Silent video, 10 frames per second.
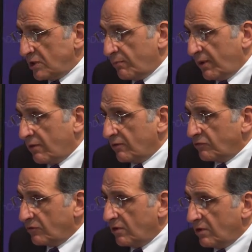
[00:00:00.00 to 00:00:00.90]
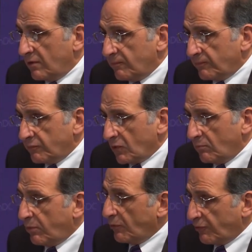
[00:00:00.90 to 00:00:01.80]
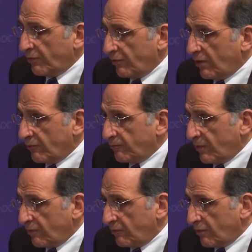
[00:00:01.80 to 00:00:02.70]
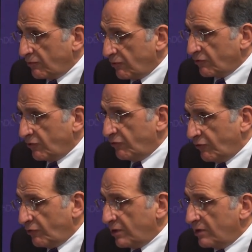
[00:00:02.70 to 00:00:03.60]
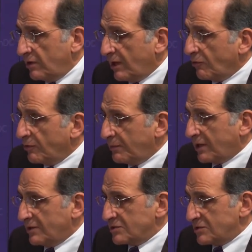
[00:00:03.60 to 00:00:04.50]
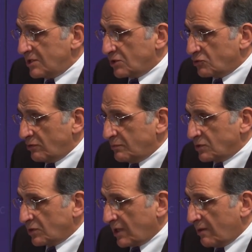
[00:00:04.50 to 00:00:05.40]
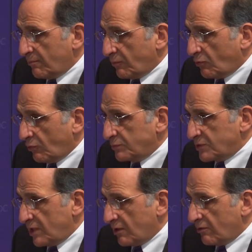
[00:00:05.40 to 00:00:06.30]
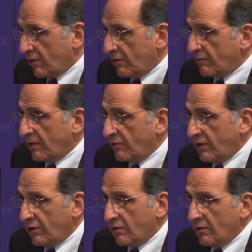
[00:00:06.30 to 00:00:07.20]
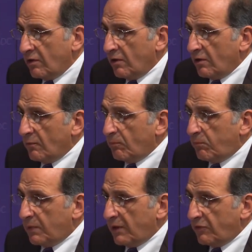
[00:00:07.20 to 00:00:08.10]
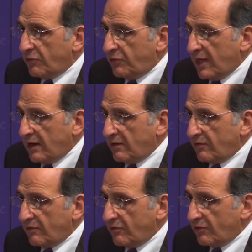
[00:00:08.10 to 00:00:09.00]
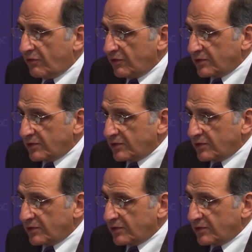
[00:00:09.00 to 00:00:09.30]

in Paris, um, both are, are, are, are, disconcerting, not only because the extremist groups that are, are, are there, but that the